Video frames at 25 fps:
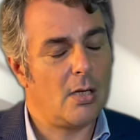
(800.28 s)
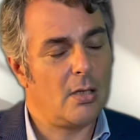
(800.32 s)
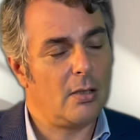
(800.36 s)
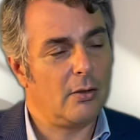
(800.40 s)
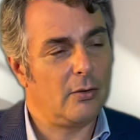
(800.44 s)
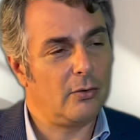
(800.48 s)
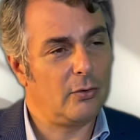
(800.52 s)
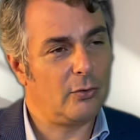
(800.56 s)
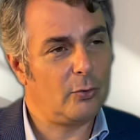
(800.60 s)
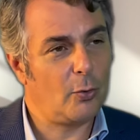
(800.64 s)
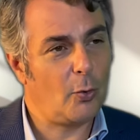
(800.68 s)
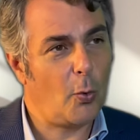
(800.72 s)

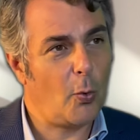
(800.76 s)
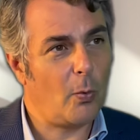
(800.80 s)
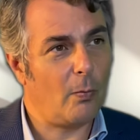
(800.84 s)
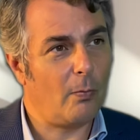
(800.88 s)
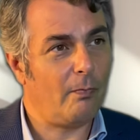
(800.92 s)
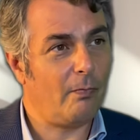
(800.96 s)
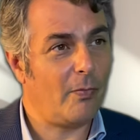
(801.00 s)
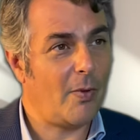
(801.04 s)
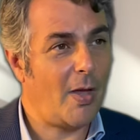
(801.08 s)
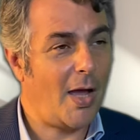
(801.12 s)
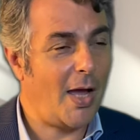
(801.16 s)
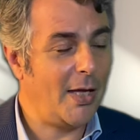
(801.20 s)
So
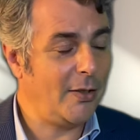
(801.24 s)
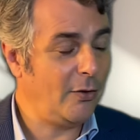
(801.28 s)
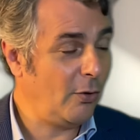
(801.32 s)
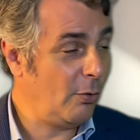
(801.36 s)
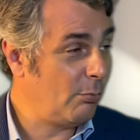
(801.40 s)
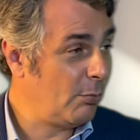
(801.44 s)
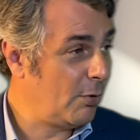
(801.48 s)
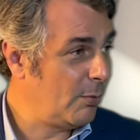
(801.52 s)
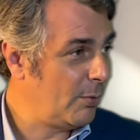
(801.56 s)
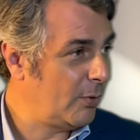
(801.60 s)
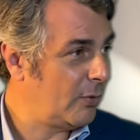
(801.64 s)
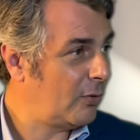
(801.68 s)
at the
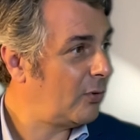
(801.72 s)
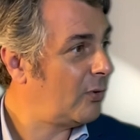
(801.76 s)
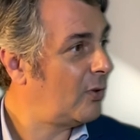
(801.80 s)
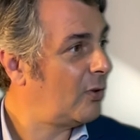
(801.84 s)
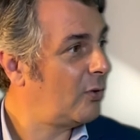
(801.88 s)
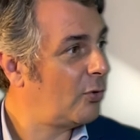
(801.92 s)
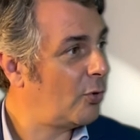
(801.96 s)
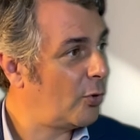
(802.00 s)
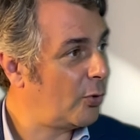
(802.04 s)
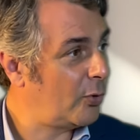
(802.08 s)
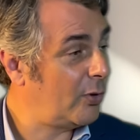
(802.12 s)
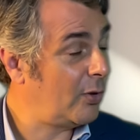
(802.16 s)
moment,
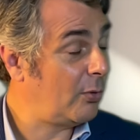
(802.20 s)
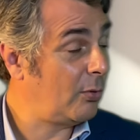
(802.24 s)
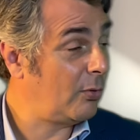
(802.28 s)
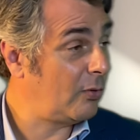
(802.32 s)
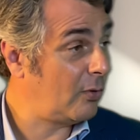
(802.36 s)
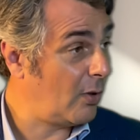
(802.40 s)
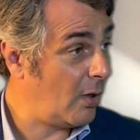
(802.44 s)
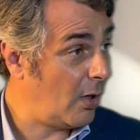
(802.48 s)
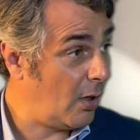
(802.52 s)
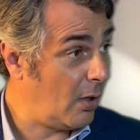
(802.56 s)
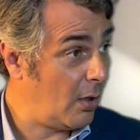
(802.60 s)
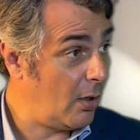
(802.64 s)
there is
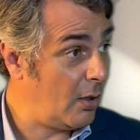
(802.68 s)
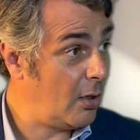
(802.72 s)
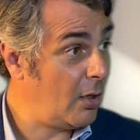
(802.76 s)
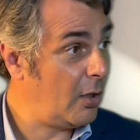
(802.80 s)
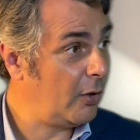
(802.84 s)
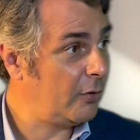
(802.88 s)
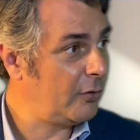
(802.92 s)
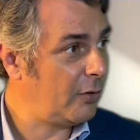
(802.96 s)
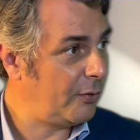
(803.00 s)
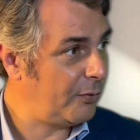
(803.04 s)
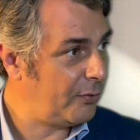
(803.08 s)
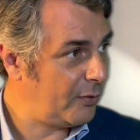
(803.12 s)
a
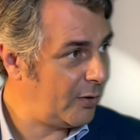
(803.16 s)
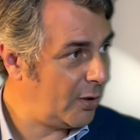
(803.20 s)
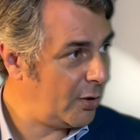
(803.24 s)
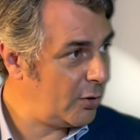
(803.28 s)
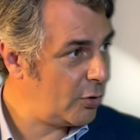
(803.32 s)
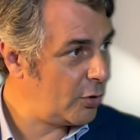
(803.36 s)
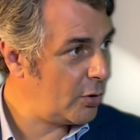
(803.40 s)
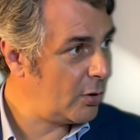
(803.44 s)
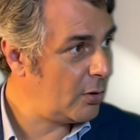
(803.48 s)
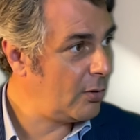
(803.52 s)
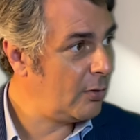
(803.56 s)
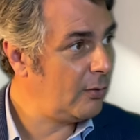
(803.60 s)
lot of
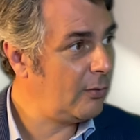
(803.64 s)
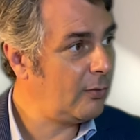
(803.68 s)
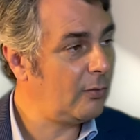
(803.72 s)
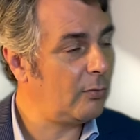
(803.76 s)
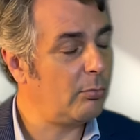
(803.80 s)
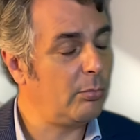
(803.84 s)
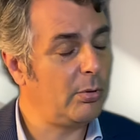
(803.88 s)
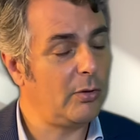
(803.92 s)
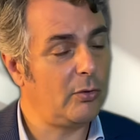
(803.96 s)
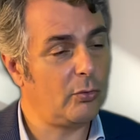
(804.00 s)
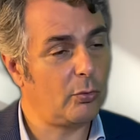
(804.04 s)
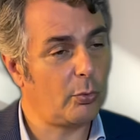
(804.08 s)
tensions
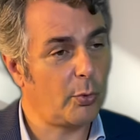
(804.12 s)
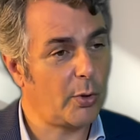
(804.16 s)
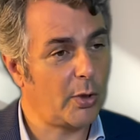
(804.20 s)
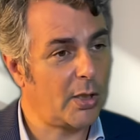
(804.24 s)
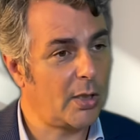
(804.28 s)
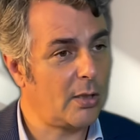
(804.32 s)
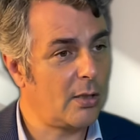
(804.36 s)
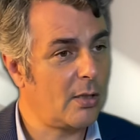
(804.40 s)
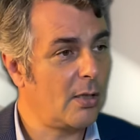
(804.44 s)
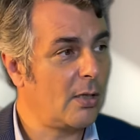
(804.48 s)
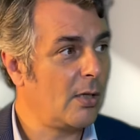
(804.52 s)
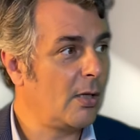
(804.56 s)

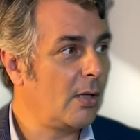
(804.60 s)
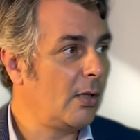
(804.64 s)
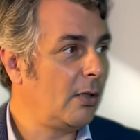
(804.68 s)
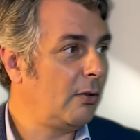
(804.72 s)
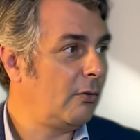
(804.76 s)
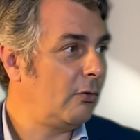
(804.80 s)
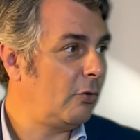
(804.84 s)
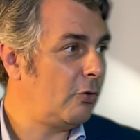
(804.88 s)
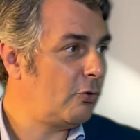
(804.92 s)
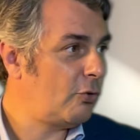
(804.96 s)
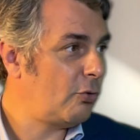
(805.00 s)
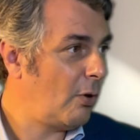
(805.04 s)
between
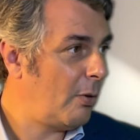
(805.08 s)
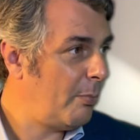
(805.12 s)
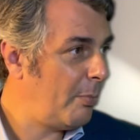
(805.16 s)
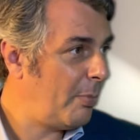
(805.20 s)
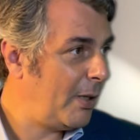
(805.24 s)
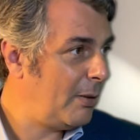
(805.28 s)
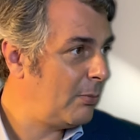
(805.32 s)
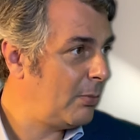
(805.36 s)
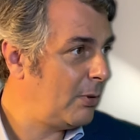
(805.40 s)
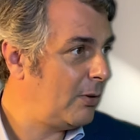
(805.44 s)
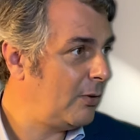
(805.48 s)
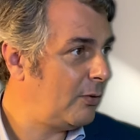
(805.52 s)
the Trump
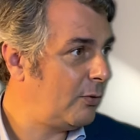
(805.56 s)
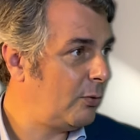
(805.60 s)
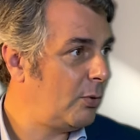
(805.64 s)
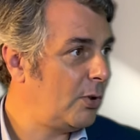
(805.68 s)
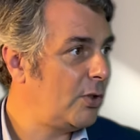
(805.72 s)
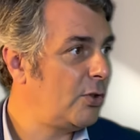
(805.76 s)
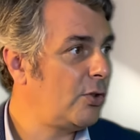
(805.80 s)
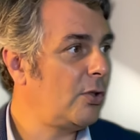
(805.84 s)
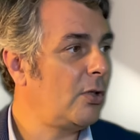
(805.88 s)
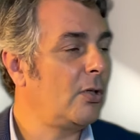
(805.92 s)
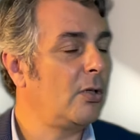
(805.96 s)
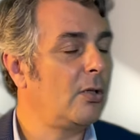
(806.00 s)

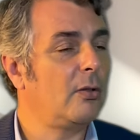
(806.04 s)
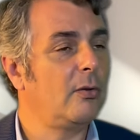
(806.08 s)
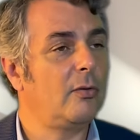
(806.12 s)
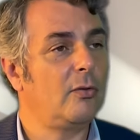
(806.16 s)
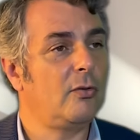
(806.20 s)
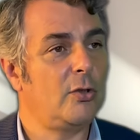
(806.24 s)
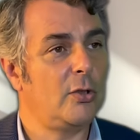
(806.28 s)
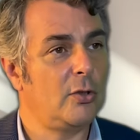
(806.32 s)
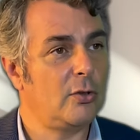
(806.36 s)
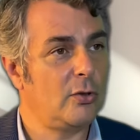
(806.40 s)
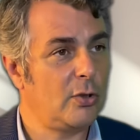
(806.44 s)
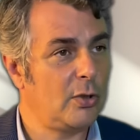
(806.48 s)
administration,
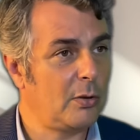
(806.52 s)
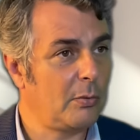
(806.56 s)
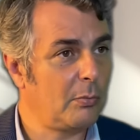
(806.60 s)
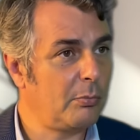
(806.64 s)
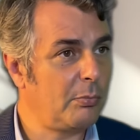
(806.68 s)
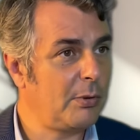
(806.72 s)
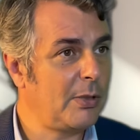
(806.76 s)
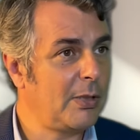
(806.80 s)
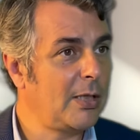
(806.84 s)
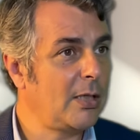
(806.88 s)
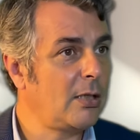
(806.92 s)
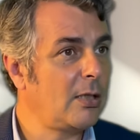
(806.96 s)
Xi
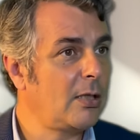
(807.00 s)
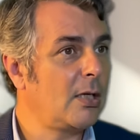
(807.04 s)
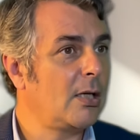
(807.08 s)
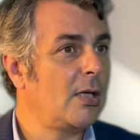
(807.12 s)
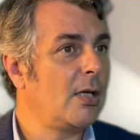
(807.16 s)
Jinping,